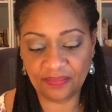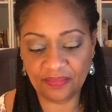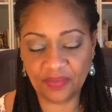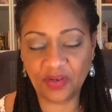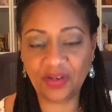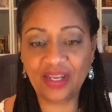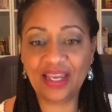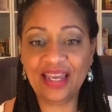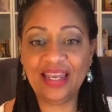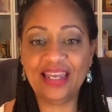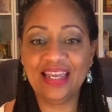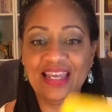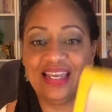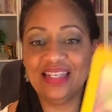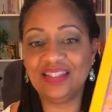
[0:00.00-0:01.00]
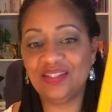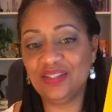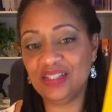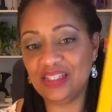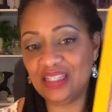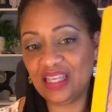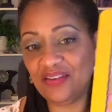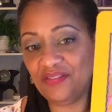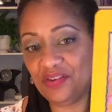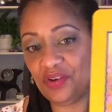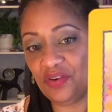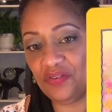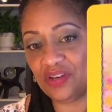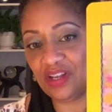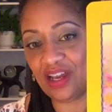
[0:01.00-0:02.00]
Okay, so just give it
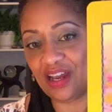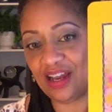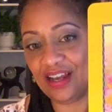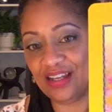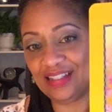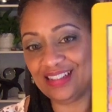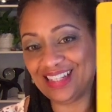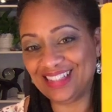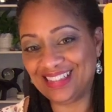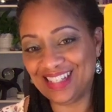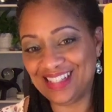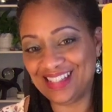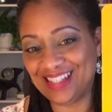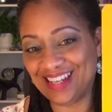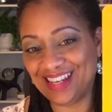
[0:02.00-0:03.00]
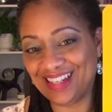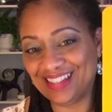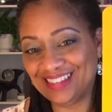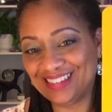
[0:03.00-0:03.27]
over to God, like they say.